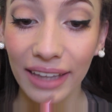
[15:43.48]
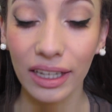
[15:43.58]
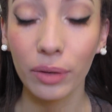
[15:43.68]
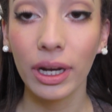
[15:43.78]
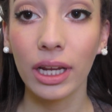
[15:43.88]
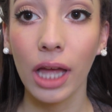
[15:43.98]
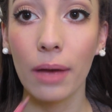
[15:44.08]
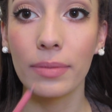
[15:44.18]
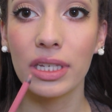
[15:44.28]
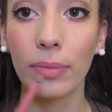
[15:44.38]
And then when it
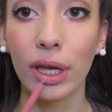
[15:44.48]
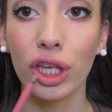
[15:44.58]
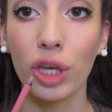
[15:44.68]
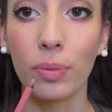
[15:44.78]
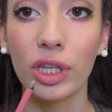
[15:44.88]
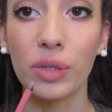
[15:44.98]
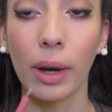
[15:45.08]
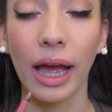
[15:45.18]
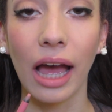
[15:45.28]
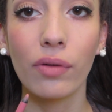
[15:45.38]
comes to my cupid's
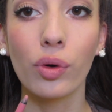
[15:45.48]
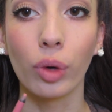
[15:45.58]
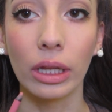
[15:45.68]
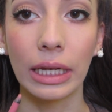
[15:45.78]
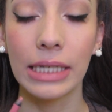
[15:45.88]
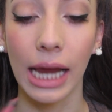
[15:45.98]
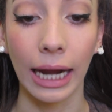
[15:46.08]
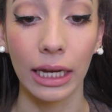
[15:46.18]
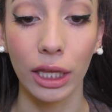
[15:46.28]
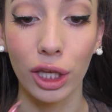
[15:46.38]
bow, I have a really
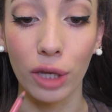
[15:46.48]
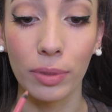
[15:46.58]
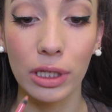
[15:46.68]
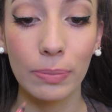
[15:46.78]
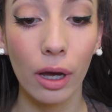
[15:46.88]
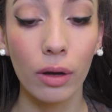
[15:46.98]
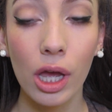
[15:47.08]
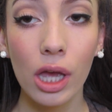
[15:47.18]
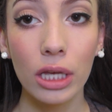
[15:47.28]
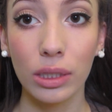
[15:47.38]
tiny cupid's bow,
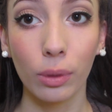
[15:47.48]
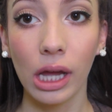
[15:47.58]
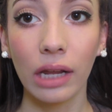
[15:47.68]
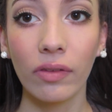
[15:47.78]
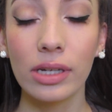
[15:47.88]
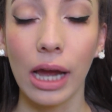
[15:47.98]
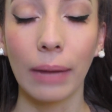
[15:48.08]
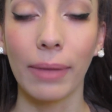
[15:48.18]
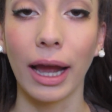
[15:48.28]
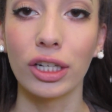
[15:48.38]
so a lot of the
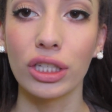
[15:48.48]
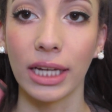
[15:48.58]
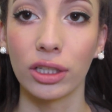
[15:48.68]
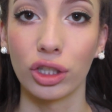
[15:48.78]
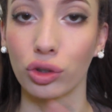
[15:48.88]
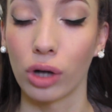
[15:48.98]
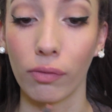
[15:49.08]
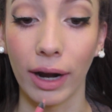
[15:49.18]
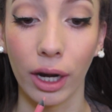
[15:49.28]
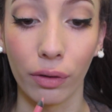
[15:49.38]
time I just like to draw
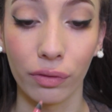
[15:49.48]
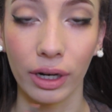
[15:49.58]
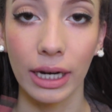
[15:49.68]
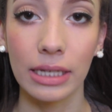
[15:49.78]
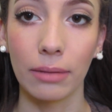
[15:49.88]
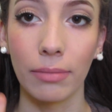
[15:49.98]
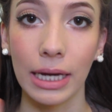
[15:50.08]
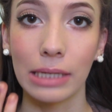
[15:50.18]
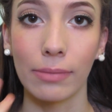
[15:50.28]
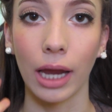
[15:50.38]
right over it because it
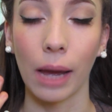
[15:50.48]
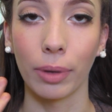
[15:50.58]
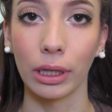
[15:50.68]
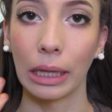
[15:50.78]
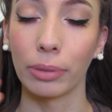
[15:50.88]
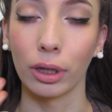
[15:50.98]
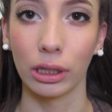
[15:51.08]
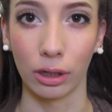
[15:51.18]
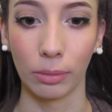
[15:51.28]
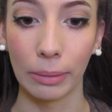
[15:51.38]
makes my upper lip
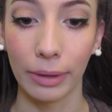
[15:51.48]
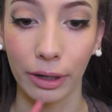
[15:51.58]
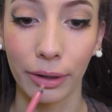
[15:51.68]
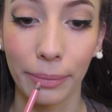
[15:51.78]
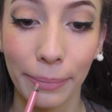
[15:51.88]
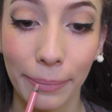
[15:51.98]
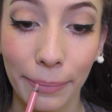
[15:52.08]
look a little bit bigger.